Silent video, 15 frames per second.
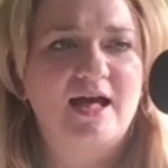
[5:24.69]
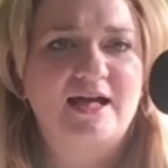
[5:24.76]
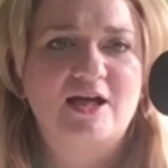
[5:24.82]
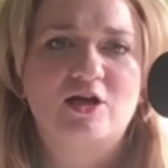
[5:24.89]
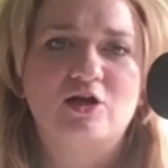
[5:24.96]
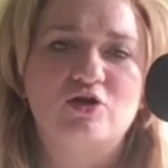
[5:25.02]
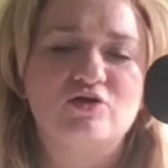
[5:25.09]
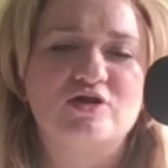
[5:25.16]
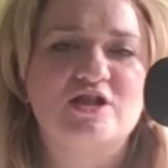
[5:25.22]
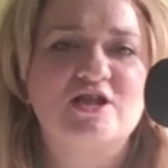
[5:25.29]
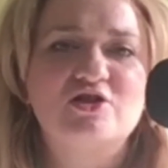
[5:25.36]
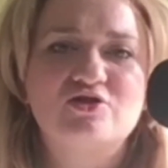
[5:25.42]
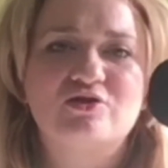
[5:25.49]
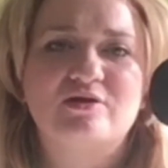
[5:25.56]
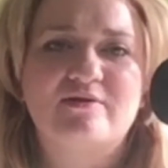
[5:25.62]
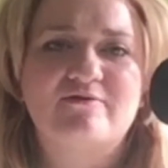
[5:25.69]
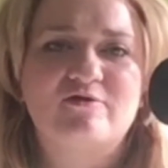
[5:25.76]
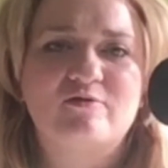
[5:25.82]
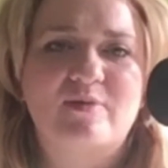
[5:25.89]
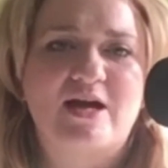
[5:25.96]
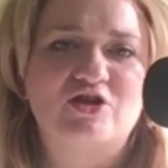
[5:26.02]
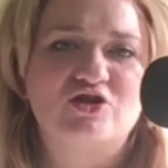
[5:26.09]
include additional
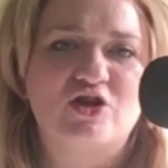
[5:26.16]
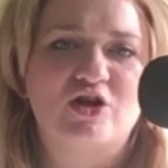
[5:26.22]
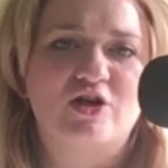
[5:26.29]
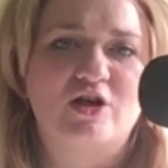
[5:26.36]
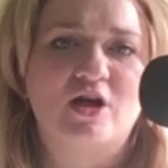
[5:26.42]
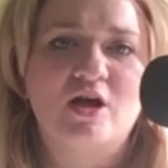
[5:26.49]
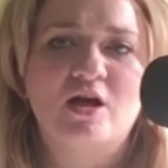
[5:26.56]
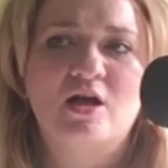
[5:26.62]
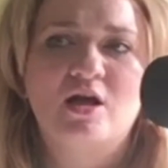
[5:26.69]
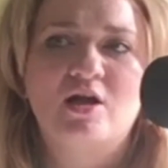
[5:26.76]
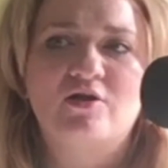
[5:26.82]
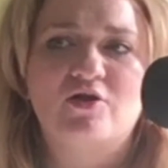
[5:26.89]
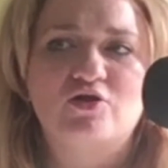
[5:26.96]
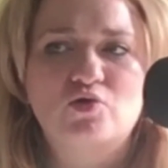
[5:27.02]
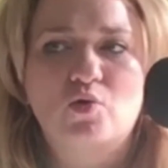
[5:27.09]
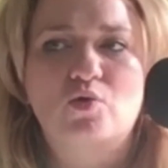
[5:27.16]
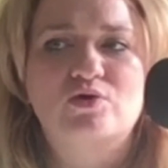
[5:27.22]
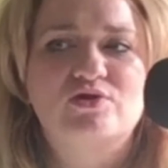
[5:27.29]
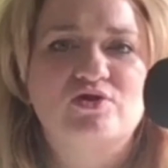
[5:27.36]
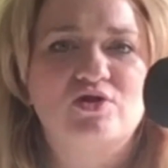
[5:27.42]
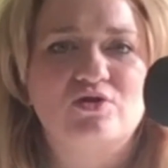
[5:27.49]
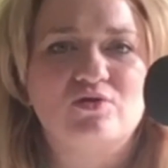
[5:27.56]
information that
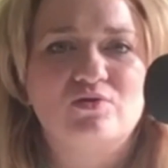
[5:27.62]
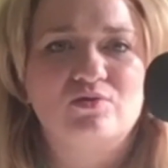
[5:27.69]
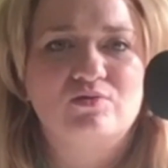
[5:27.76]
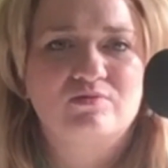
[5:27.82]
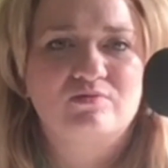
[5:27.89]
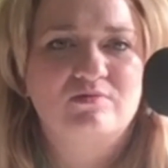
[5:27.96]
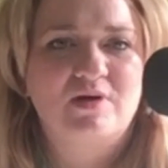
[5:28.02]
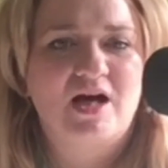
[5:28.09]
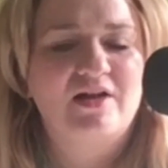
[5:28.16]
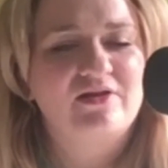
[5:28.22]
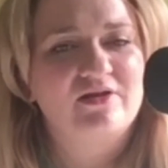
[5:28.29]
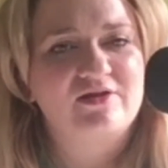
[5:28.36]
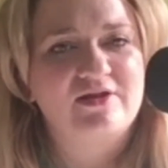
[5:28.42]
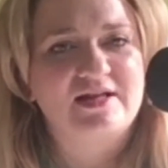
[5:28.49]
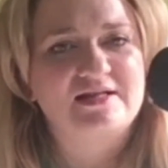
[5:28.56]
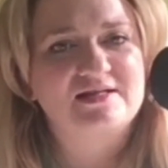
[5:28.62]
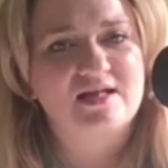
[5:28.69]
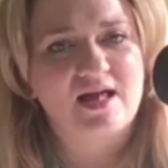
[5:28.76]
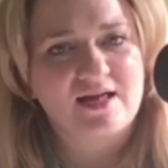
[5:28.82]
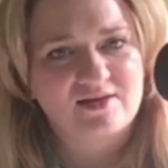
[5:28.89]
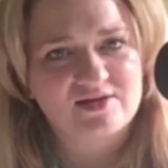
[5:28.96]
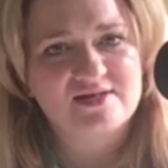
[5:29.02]
talks to other things
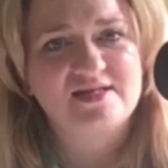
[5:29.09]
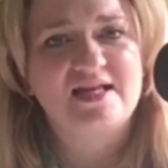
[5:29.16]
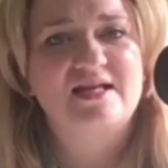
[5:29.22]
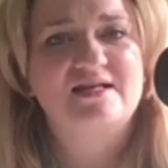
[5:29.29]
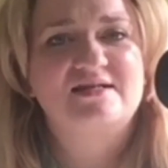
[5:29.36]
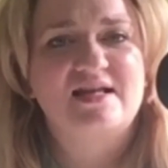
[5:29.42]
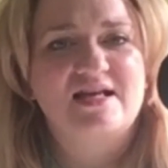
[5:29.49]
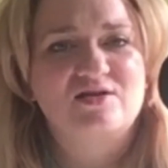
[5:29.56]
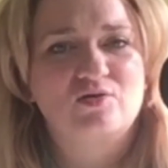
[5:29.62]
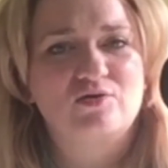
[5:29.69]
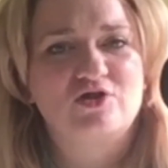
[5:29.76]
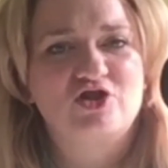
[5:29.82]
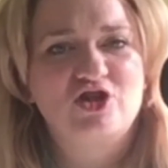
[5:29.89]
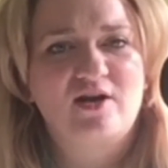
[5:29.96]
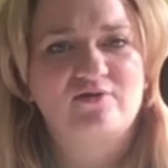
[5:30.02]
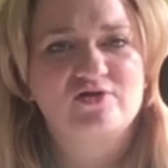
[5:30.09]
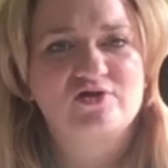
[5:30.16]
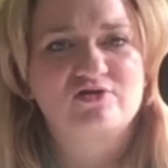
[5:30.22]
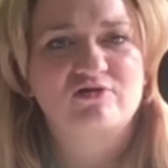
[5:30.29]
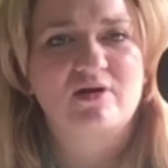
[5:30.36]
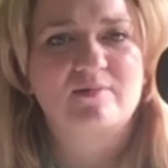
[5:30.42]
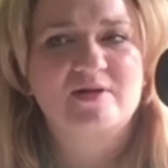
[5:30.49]
like the CSS or the
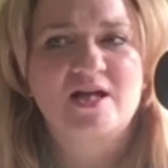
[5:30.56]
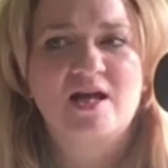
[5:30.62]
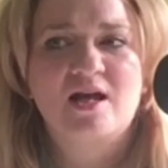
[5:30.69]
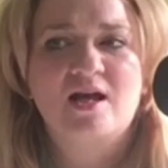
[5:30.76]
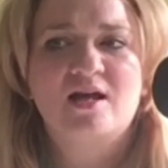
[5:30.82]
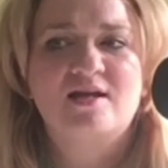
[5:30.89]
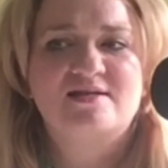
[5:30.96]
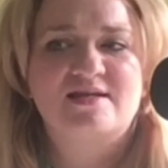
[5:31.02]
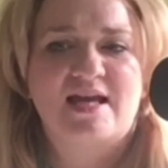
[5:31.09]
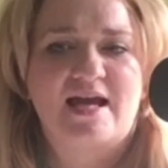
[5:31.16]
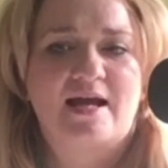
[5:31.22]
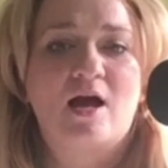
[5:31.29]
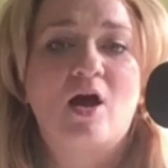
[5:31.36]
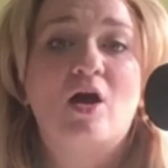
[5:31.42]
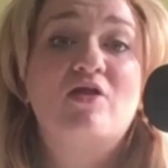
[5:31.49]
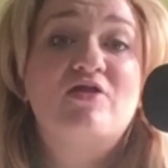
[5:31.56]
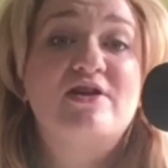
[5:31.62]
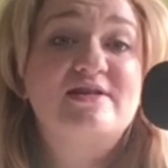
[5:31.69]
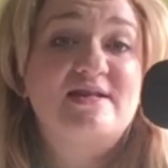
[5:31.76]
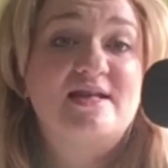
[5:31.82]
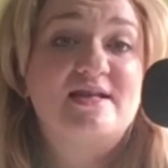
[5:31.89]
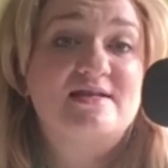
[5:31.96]
JavaScript, saying
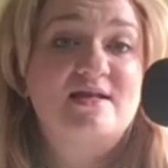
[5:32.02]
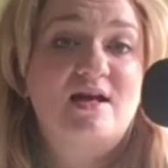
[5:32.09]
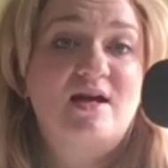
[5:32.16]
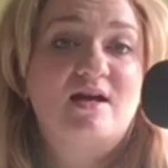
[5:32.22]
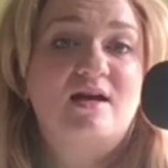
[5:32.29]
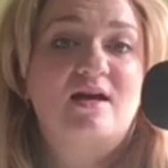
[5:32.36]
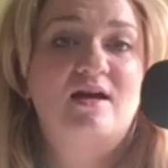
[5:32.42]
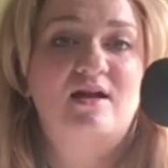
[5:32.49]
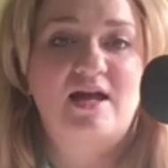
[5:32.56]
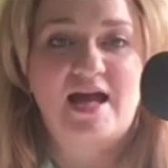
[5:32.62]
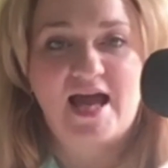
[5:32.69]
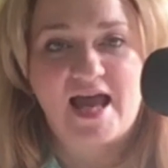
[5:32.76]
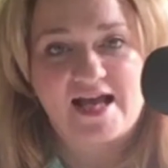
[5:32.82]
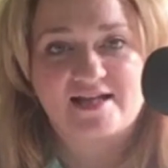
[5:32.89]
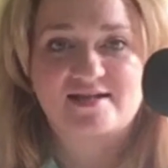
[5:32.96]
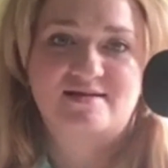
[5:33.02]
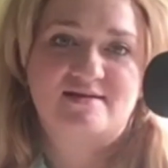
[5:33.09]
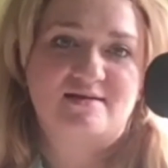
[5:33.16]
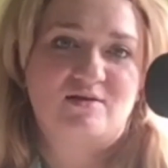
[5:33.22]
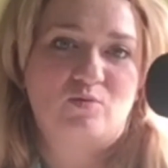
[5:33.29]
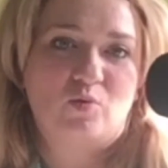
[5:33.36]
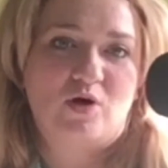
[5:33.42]
this is
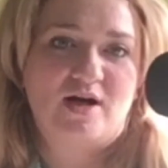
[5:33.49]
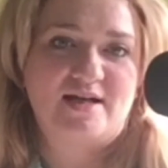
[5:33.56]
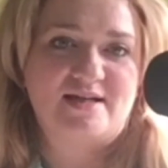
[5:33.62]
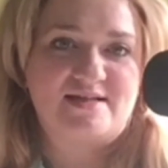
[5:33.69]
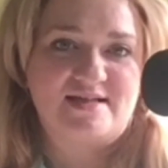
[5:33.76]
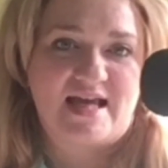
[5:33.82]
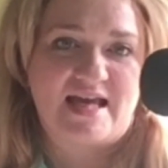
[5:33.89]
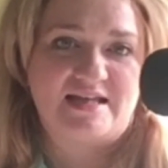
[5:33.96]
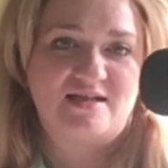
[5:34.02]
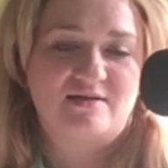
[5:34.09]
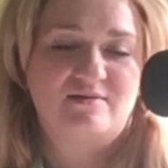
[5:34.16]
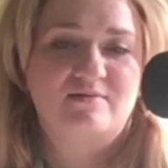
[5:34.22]
X, Y, Z,